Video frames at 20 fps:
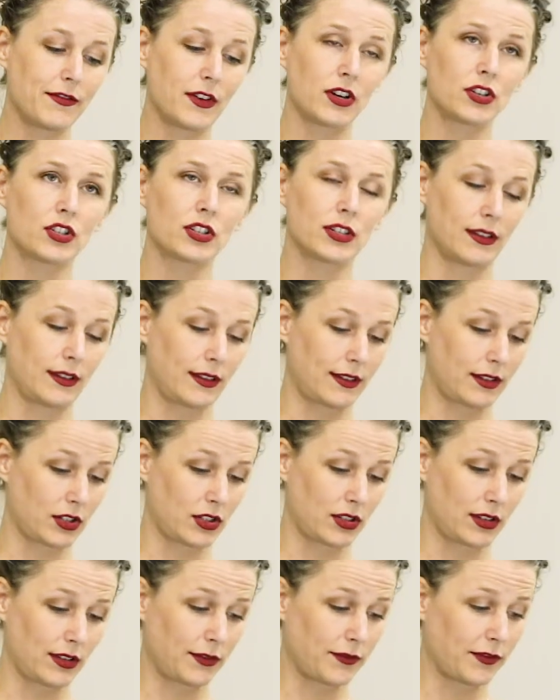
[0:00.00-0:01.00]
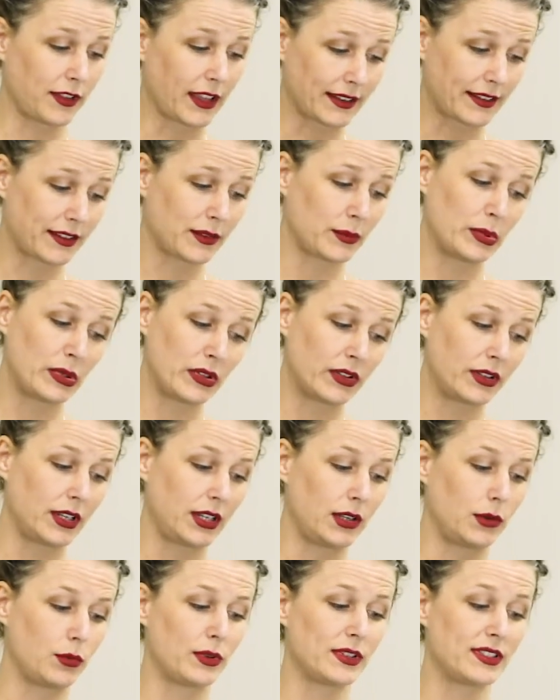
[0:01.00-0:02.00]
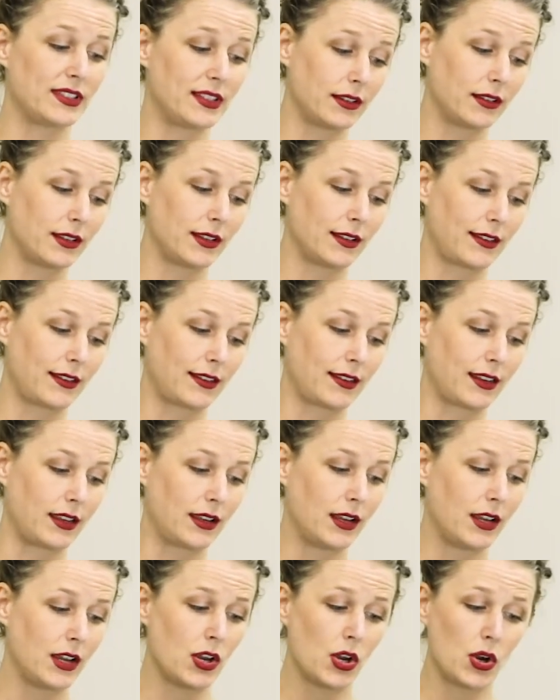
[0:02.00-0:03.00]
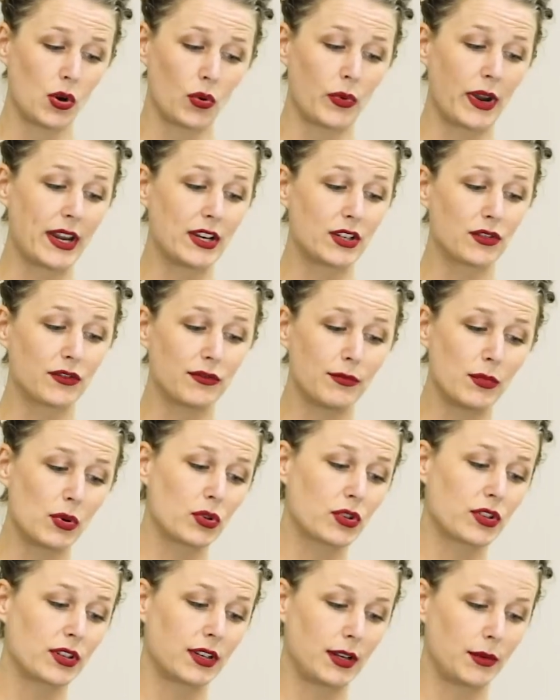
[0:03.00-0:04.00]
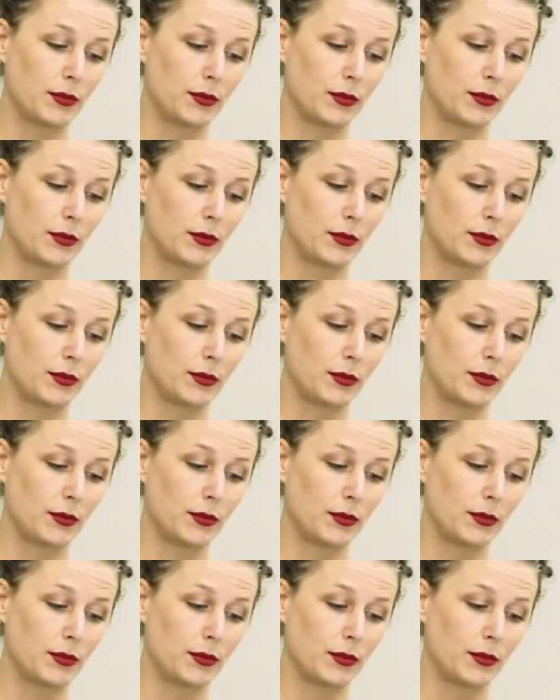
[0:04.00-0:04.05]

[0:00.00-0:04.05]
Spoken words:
functions such as flexibility, resiliency, range of motion,